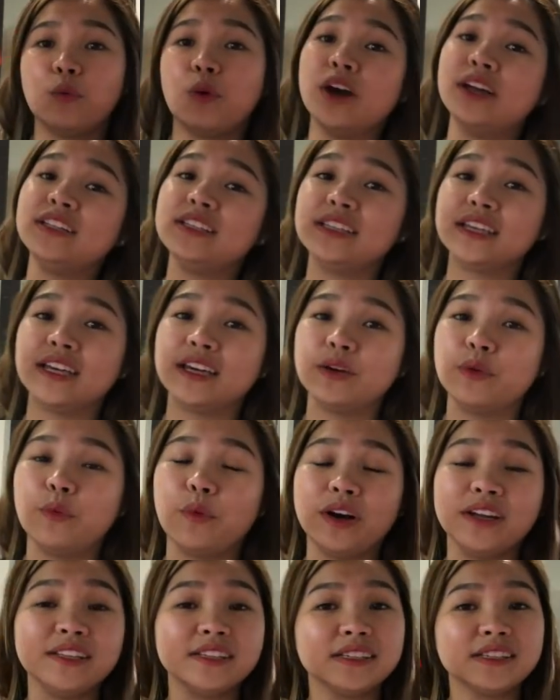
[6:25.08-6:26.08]

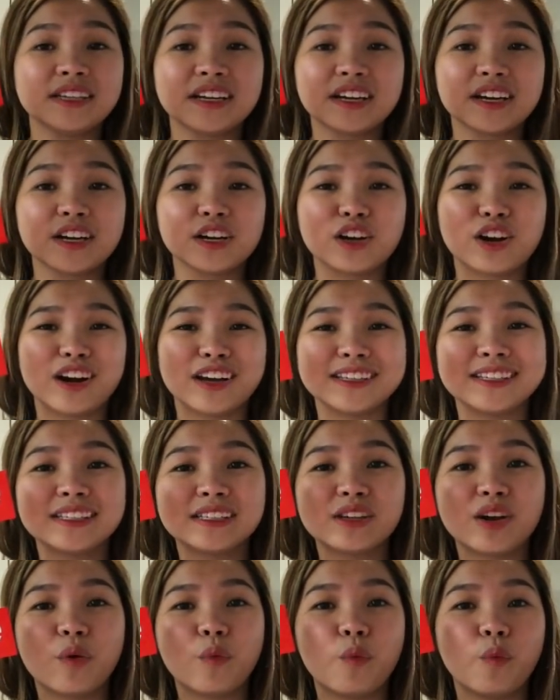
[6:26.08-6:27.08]
One sticker cost
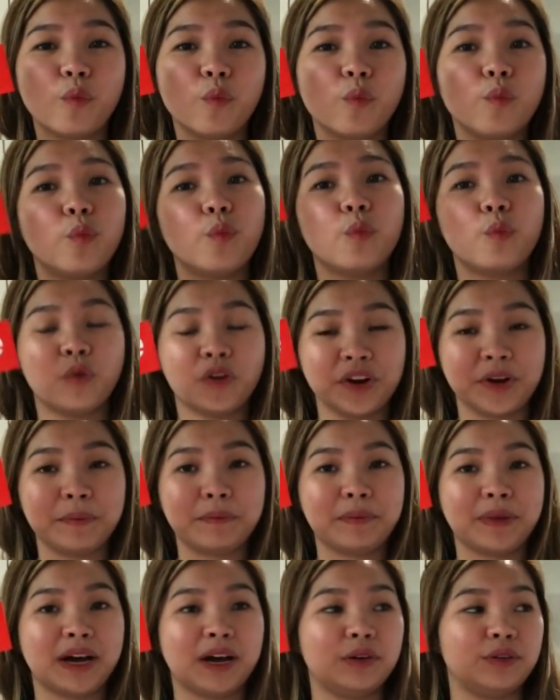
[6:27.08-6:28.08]

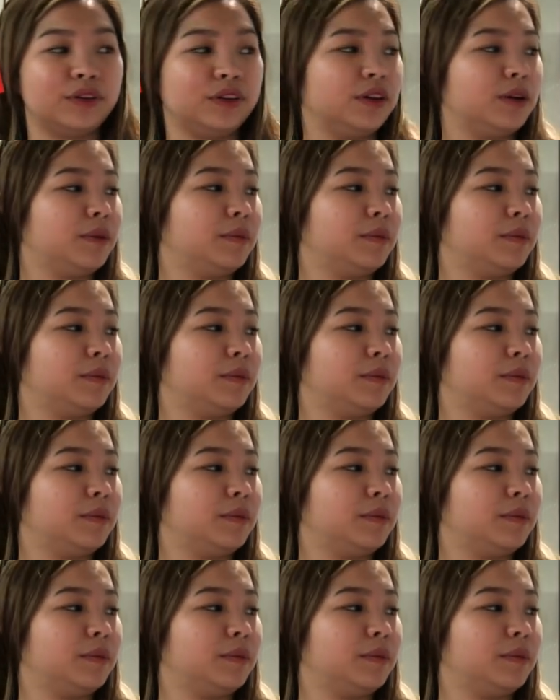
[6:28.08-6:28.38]
£1,